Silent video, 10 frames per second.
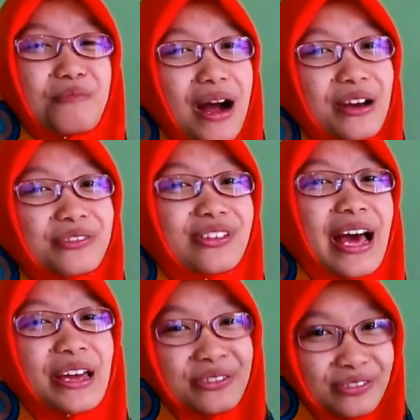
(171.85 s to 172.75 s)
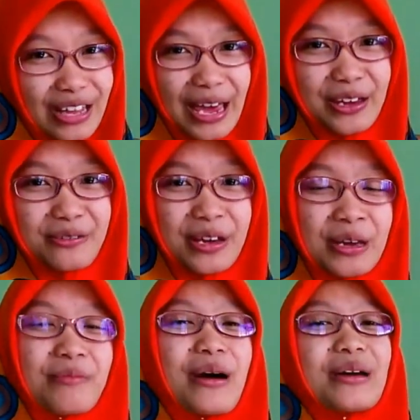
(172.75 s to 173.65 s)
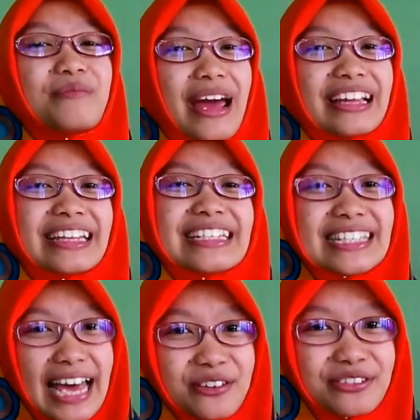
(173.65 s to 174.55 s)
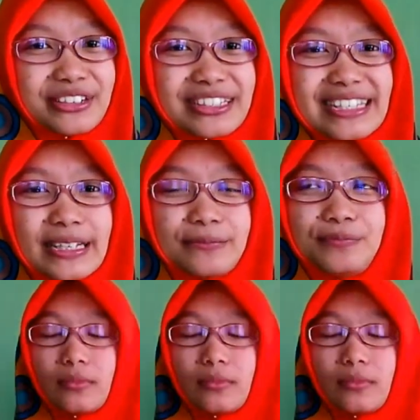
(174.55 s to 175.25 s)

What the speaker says: Butterfly Fly Away by Miley Cyrus.